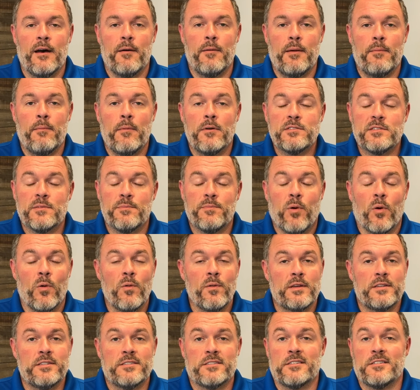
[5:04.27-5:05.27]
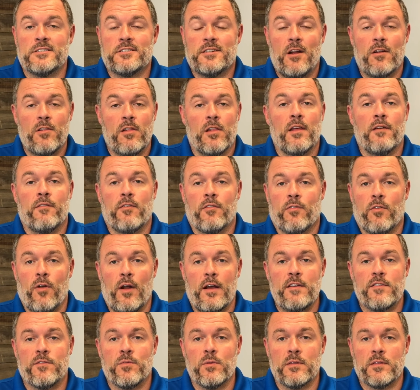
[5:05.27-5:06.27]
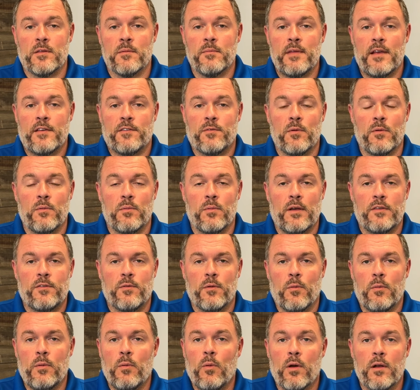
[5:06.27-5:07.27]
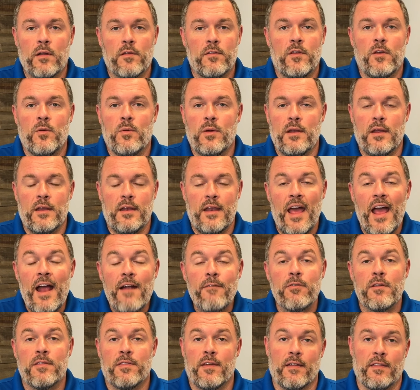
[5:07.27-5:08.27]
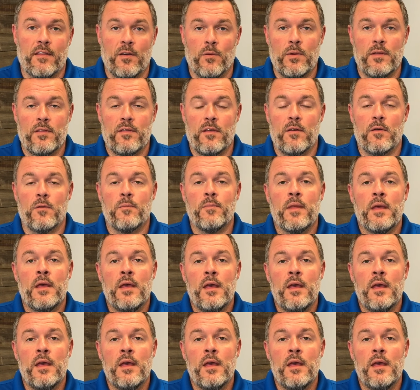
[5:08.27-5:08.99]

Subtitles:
And most importantly, just to share the love of Christ with them. That's what we want to do in everything that we do.